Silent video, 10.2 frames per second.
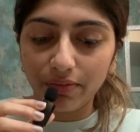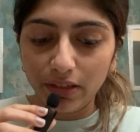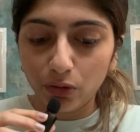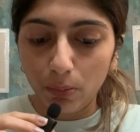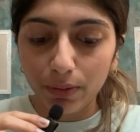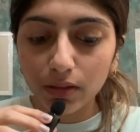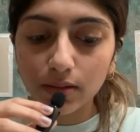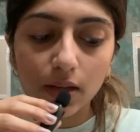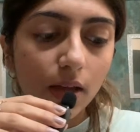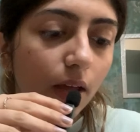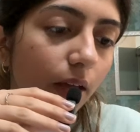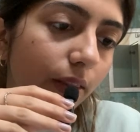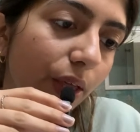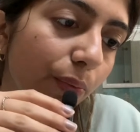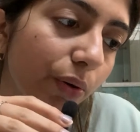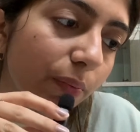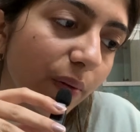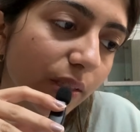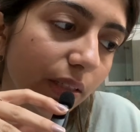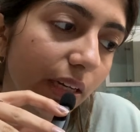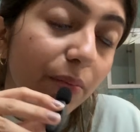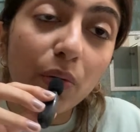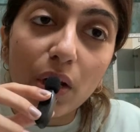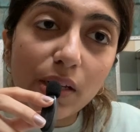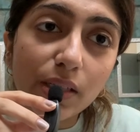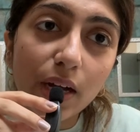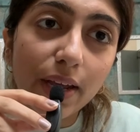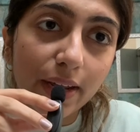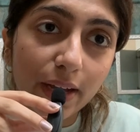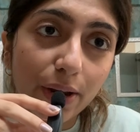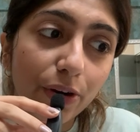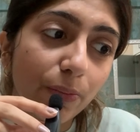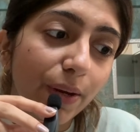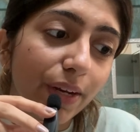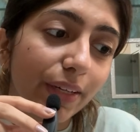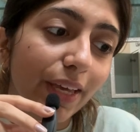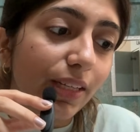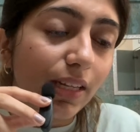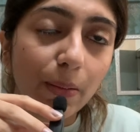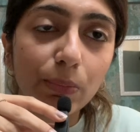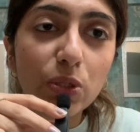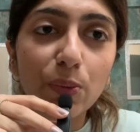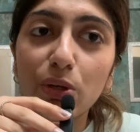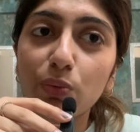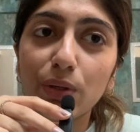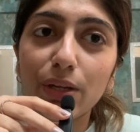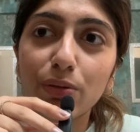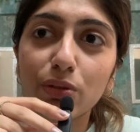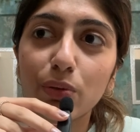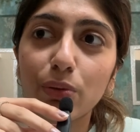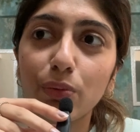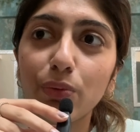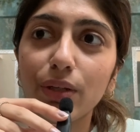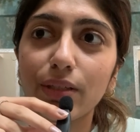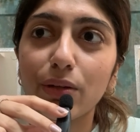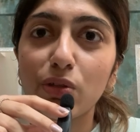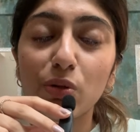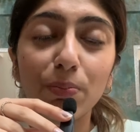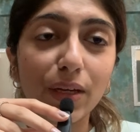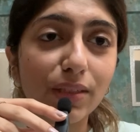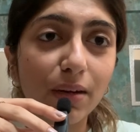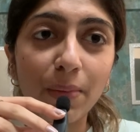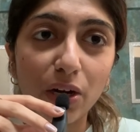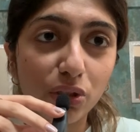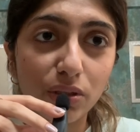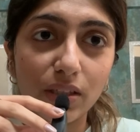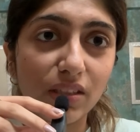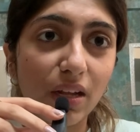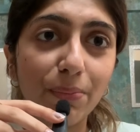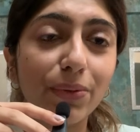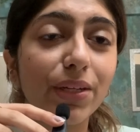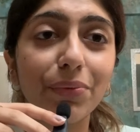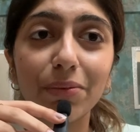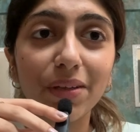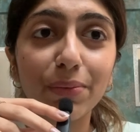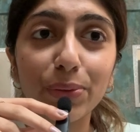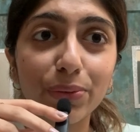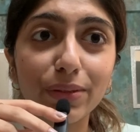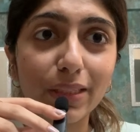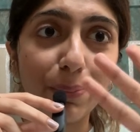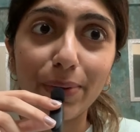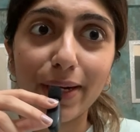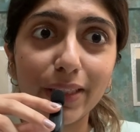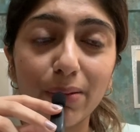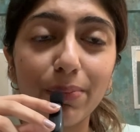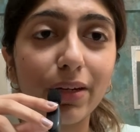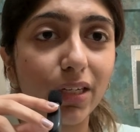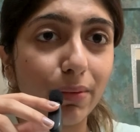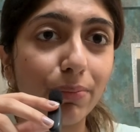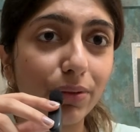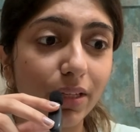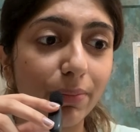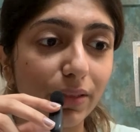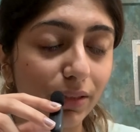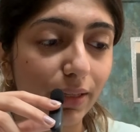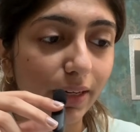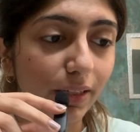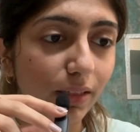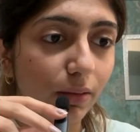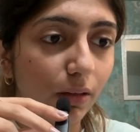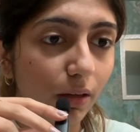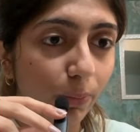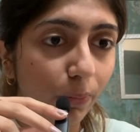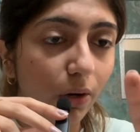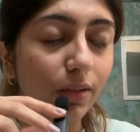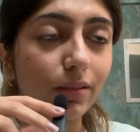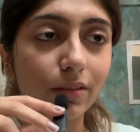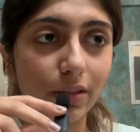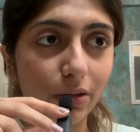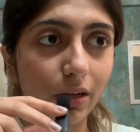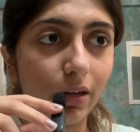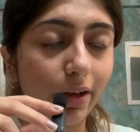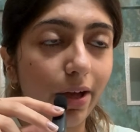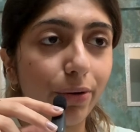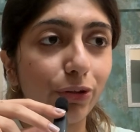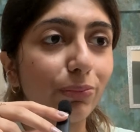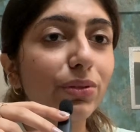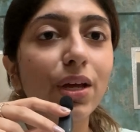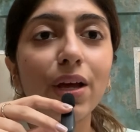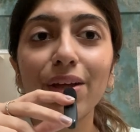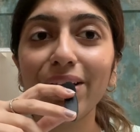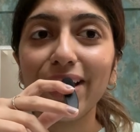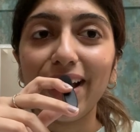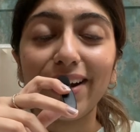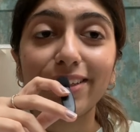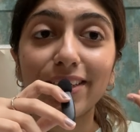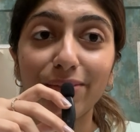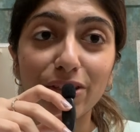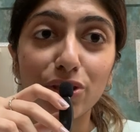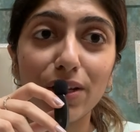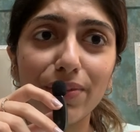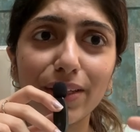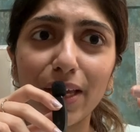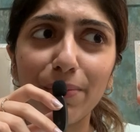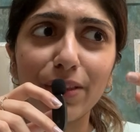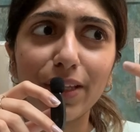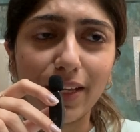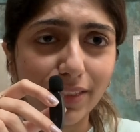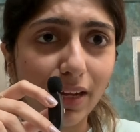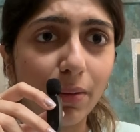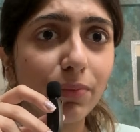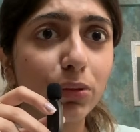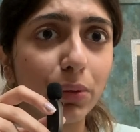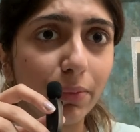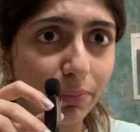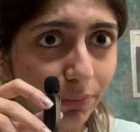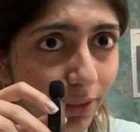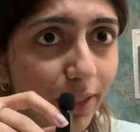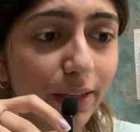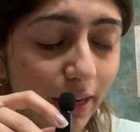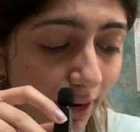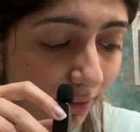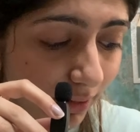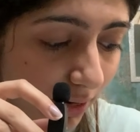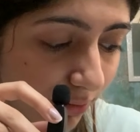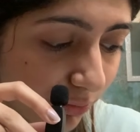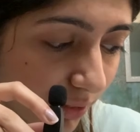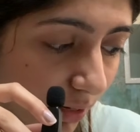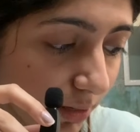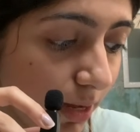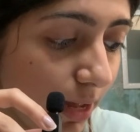weak topics? They were basically mollusca and echinodermata ke examples, because what I used to do is I used to mix and match those examples. I wouldn't be able to separate them and remember them as correct mollusks and echinoderms. And that eventually even came in the exam. So, I'm really glad for that.